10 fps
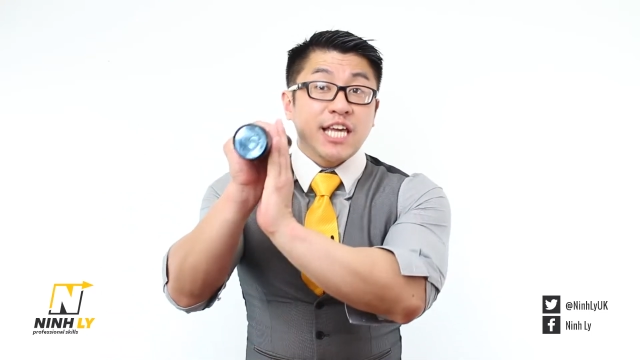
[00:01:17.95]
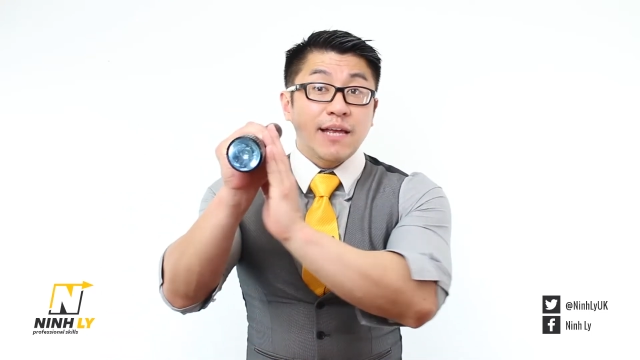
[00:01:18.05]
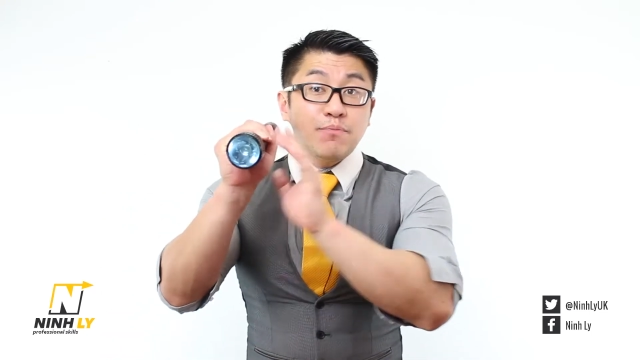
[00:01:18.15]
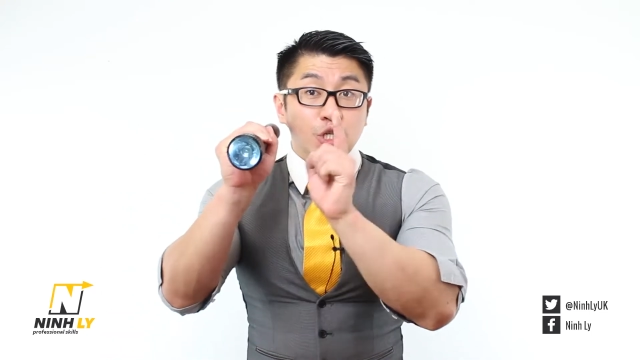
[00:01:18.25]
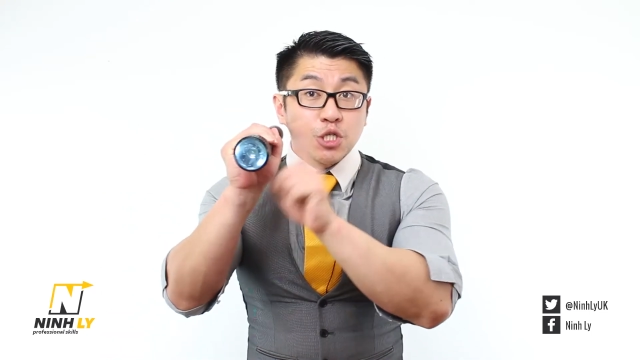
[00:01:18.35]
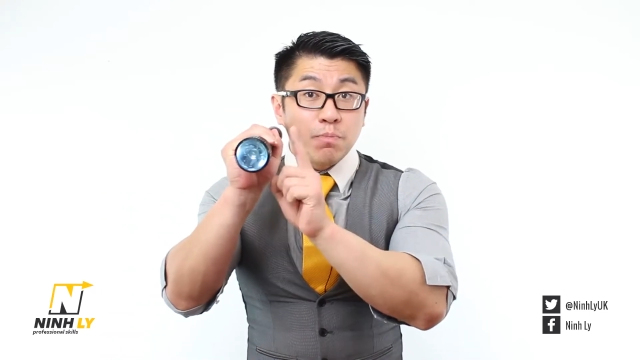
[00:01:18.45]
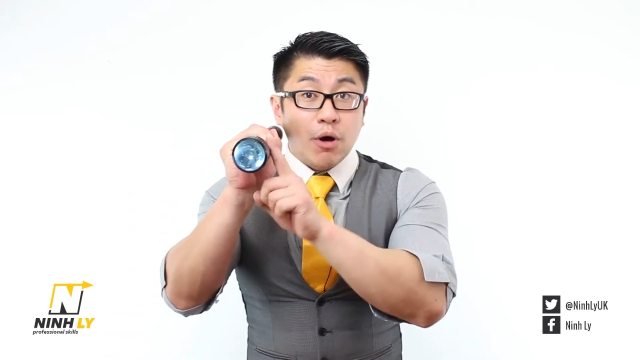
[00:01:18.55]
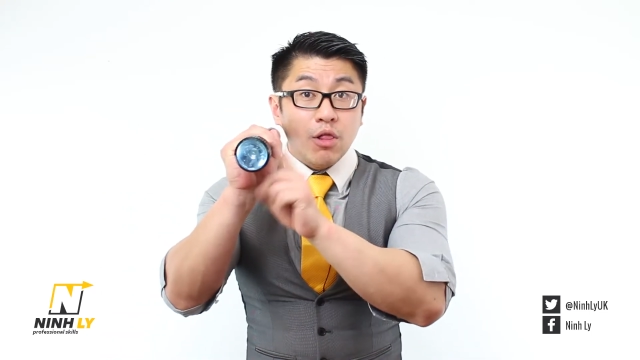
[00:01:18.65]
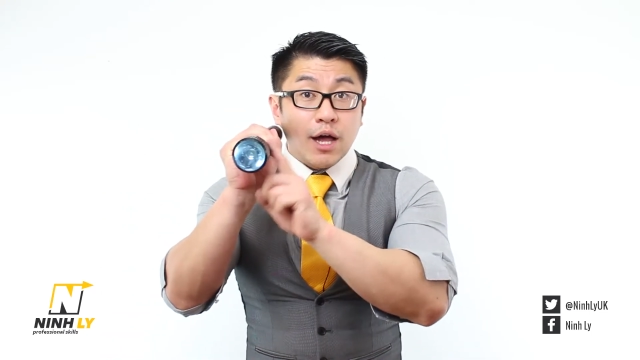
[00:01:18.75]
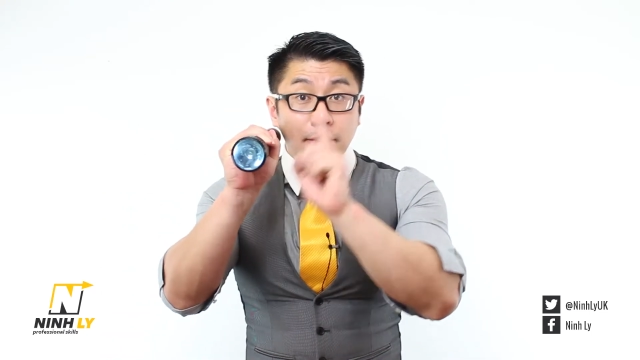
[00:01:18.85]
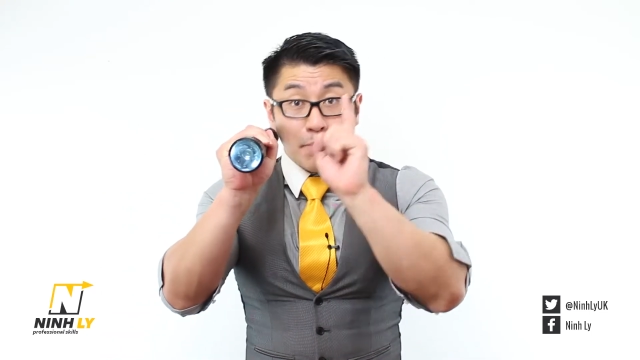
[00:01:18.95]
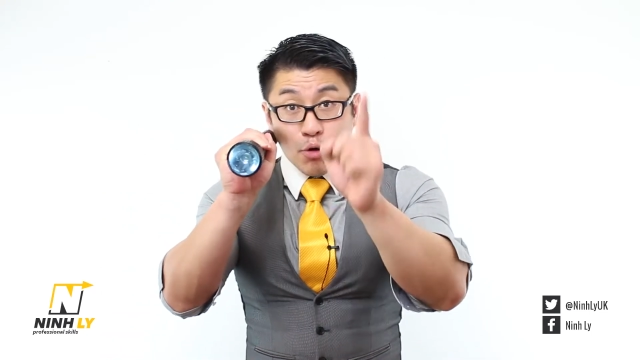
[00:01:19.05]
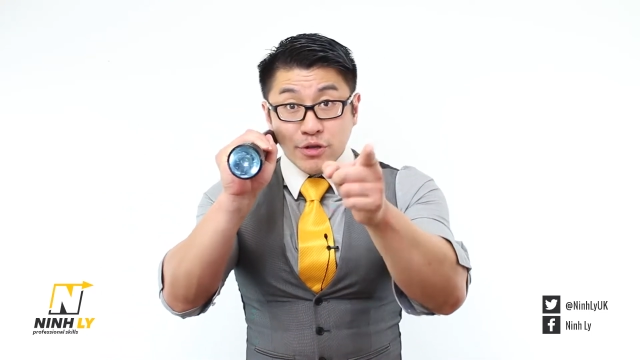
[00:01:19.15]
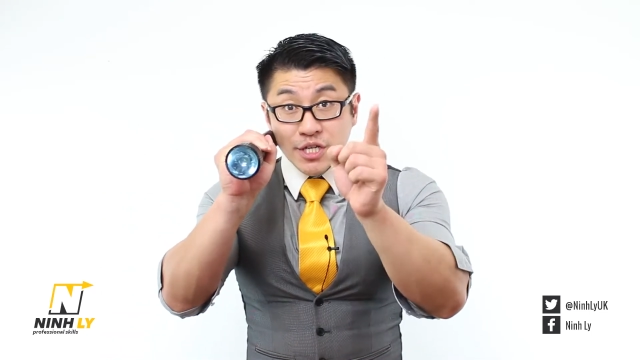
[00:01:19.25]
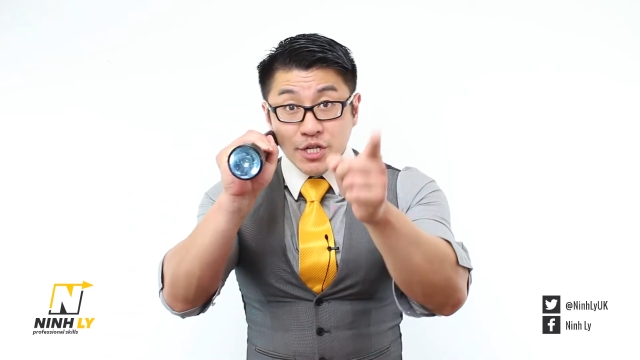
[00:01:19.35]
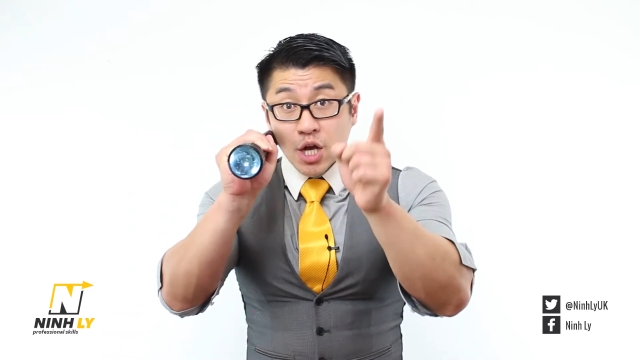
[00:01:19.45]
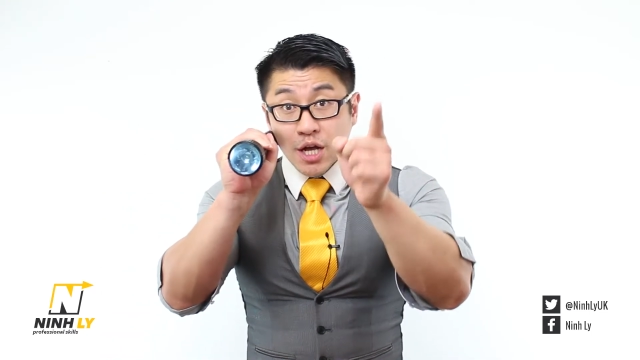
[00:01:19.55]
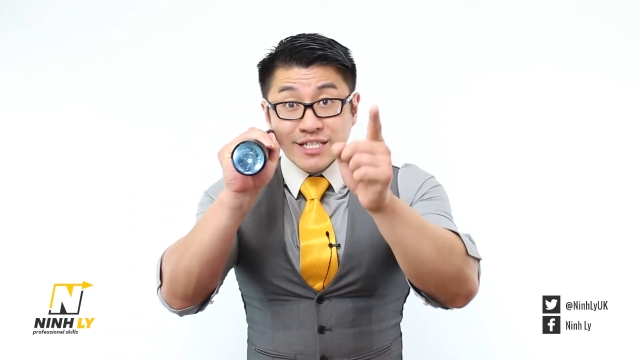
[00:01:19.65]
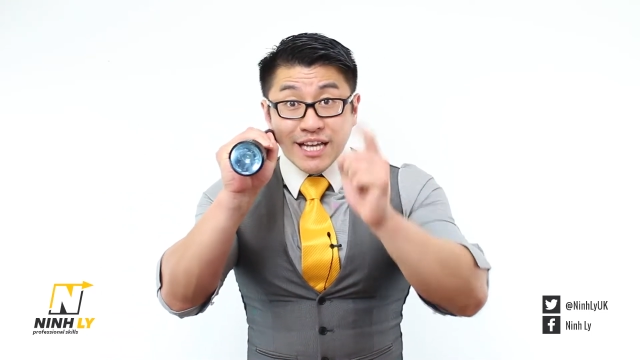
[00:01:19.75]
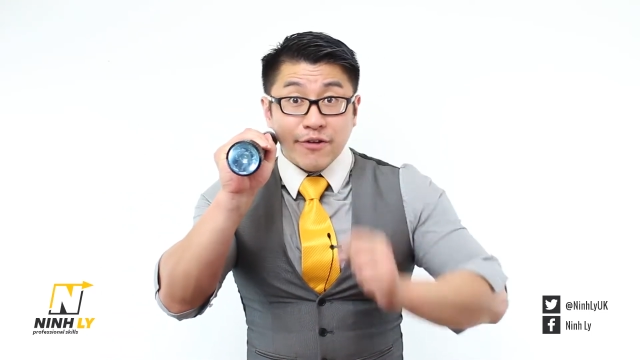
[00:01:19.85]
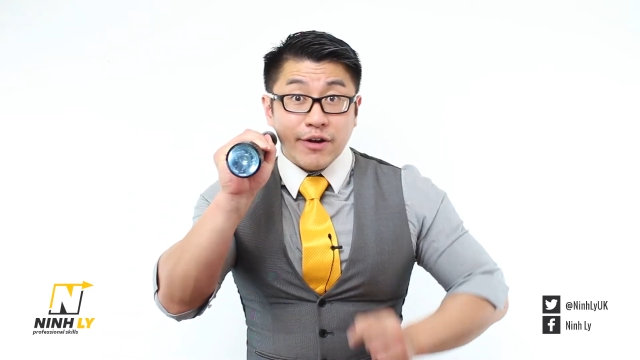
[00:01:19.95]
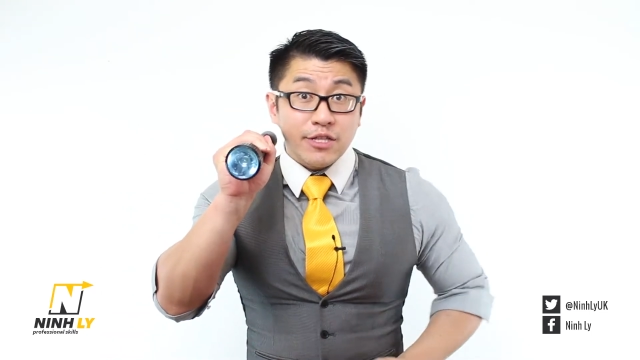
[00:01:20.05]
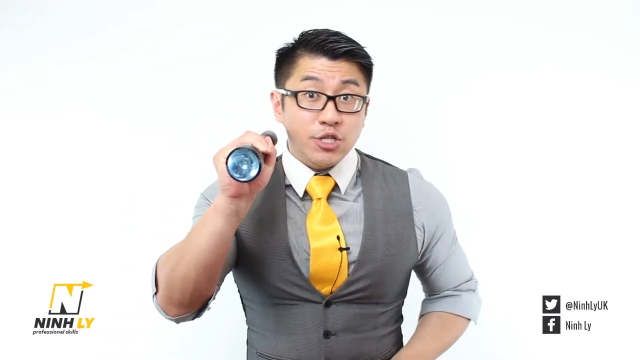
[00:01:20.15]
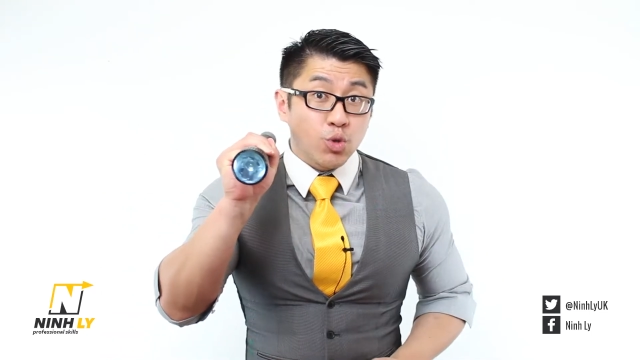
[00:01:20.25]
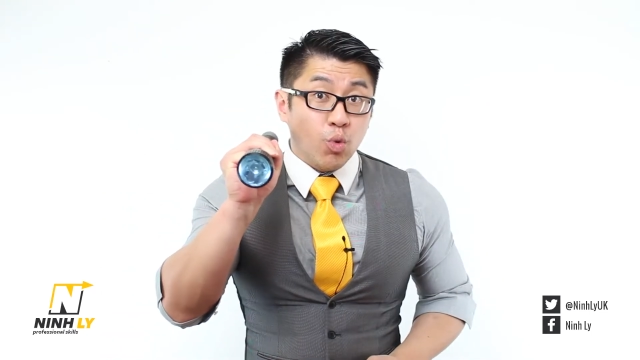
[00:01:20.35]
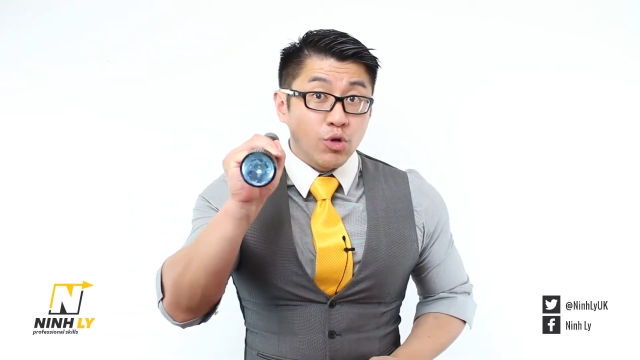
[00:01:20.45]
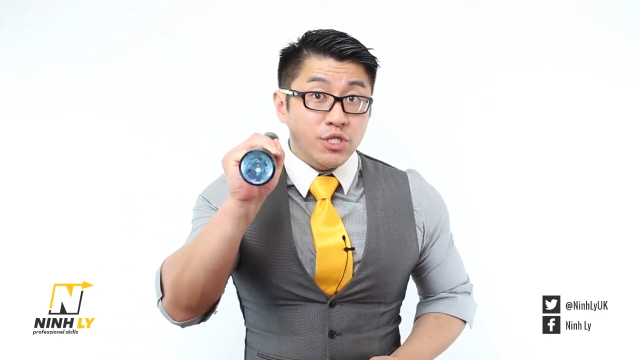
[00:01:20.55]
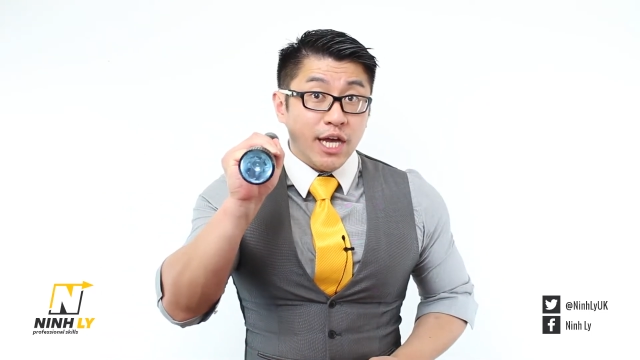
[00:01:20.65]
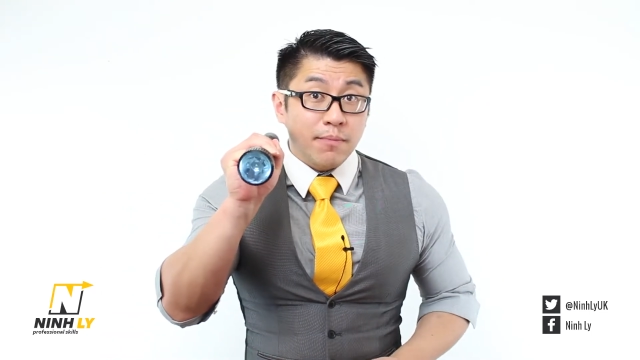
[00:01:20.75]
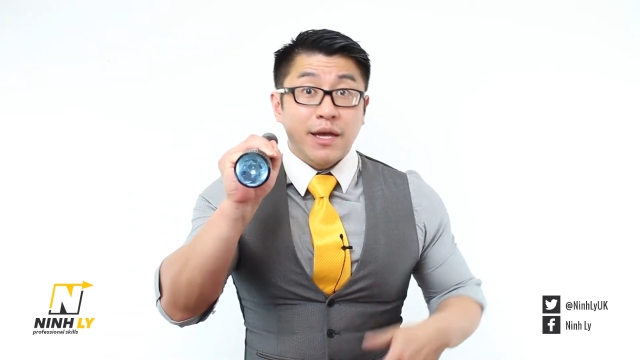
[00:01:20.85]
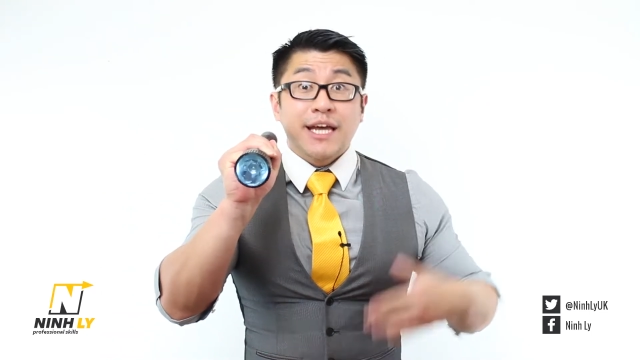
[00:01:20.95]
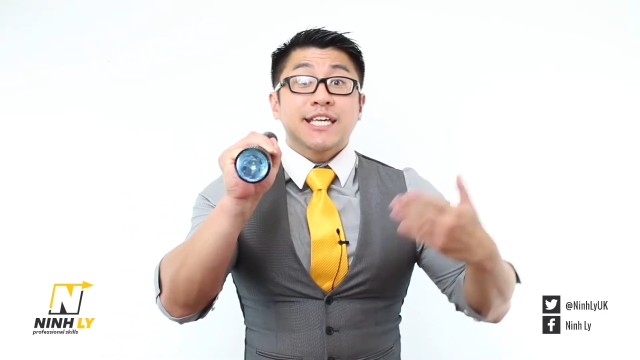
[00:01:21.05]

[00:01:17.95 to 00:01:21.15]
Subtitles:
keep the spotlight pointed directly towards them,